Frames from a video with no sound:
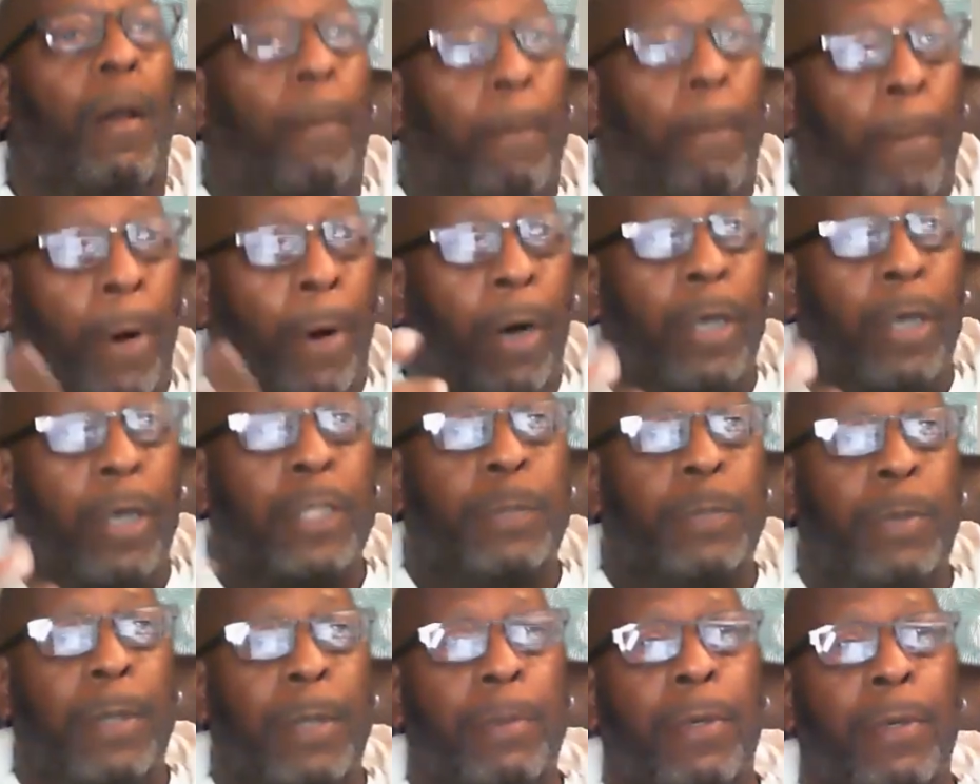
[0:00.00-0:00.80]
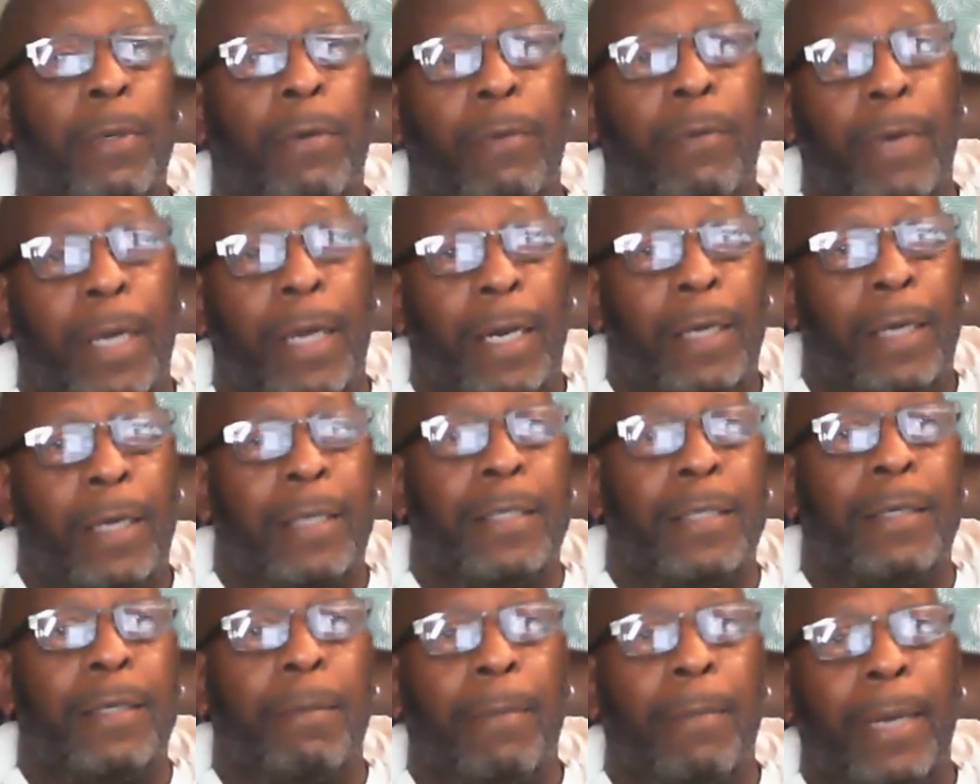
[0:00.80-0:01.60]
boss people around
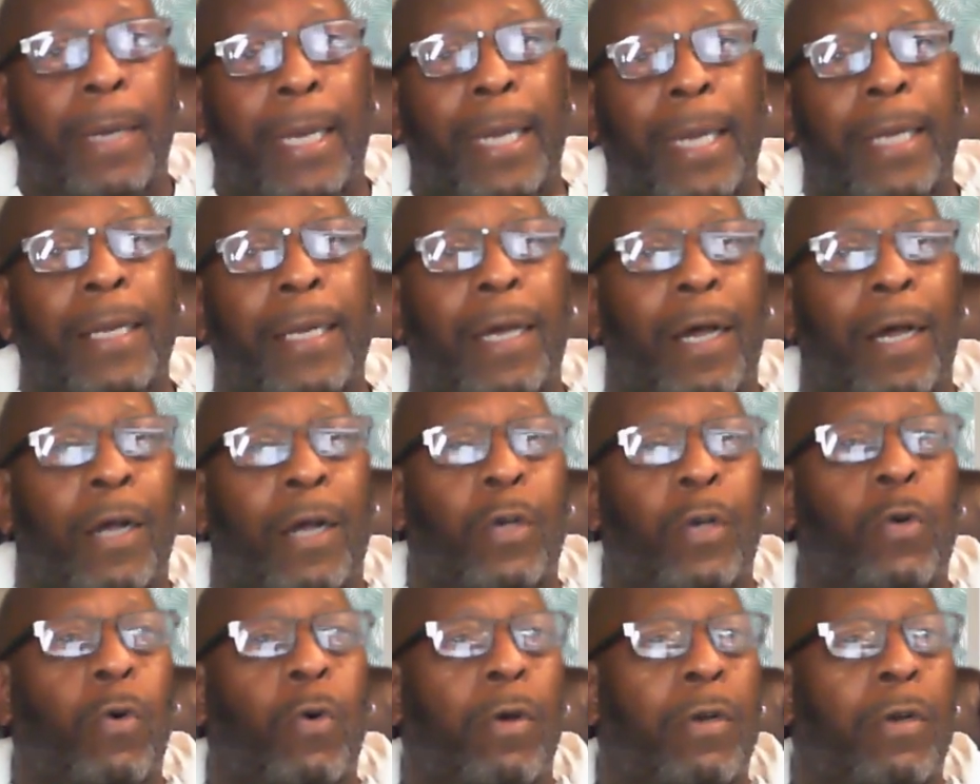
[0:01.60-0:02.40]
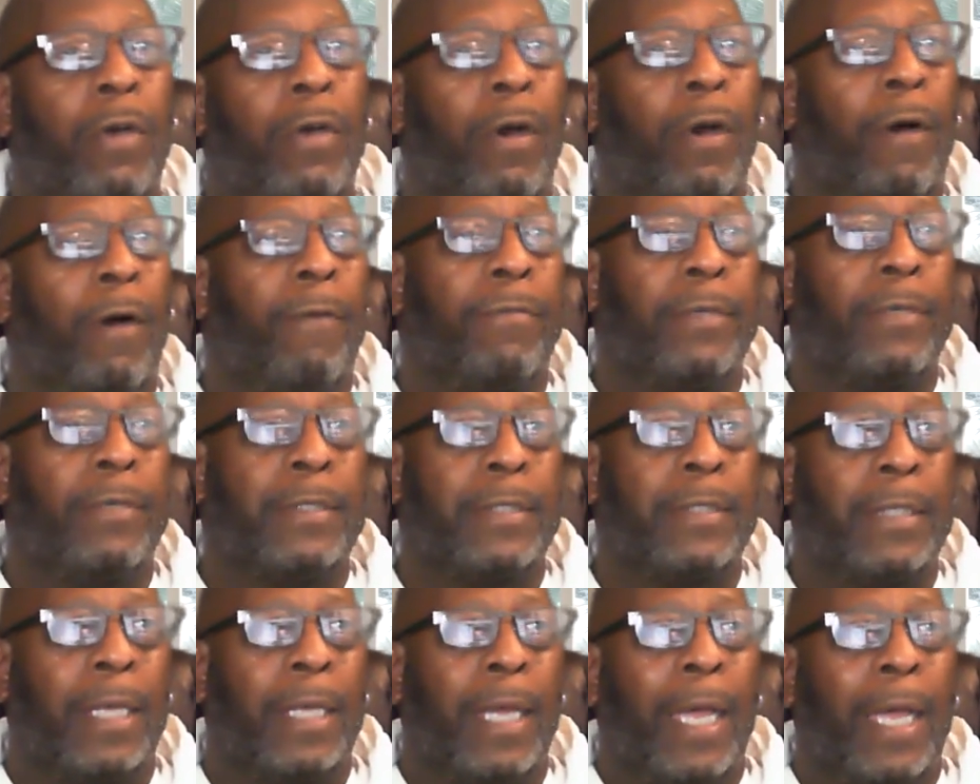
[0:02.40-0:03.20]
and demand a corner
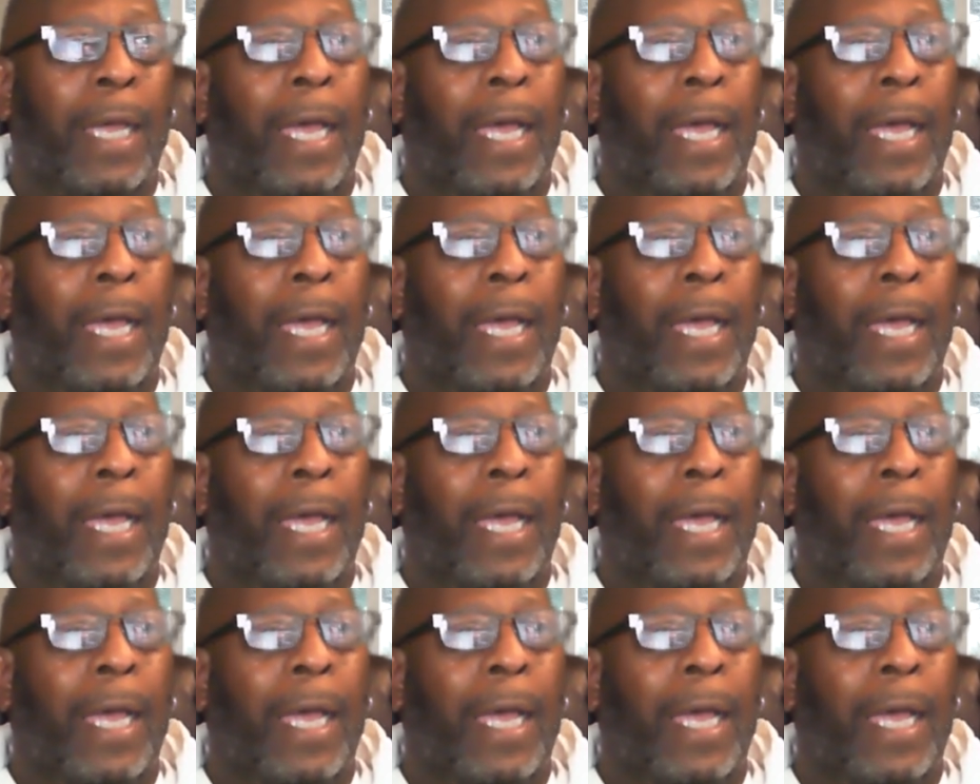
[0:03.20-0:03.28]
office.